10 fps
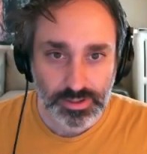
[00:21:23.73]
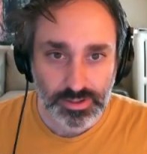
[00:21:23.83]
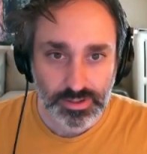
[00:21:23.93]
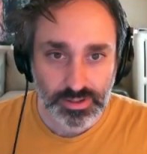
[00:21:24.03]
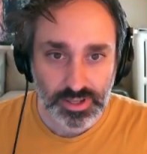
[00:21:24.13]

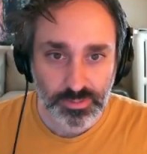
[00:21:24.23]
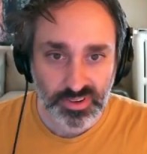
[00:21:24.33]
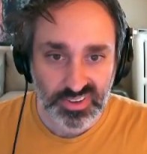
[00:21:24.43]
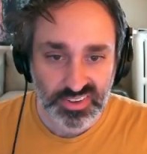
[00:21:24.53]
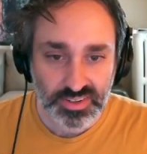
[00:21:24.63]

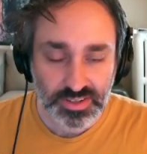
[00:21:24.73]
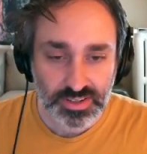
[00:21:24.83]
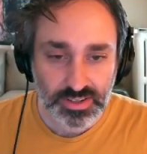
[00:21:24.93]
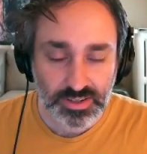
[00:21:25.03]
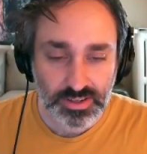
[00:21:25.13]
labels
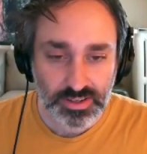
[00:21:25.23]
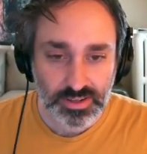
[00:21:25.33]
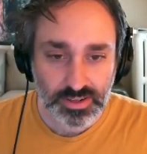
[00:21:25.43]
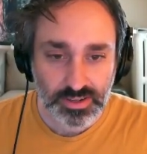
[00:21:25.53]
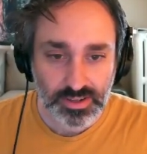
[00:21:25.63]

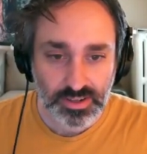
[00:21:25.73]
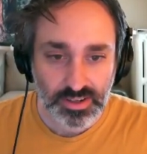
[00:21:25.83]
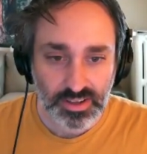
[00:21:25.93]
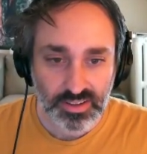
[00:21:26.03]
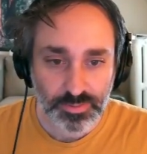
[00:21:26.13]

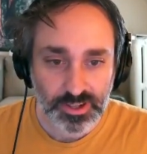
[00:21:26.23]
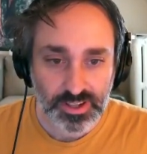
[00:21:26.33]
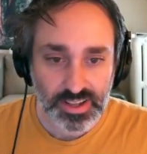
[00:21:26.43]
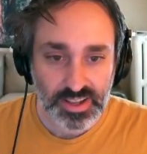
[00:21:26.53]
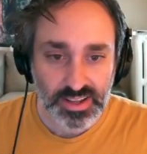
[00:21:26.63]
as well
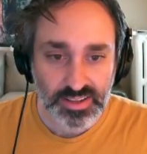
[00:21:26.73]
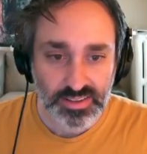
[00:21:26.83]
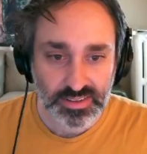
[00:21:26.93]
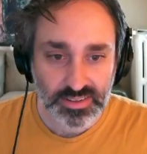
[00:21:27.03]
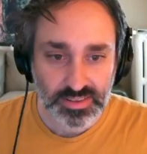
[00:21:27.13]

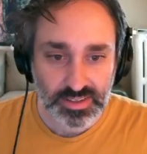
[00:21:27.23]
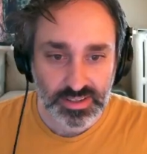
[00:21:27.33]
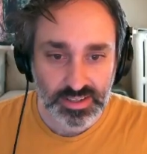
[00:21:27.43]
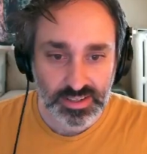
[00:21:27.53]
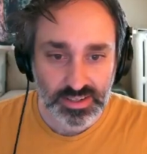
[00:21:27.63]
as
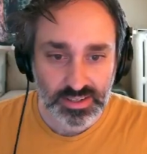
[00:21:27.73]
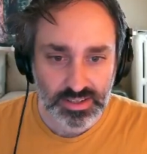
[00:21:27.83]
the,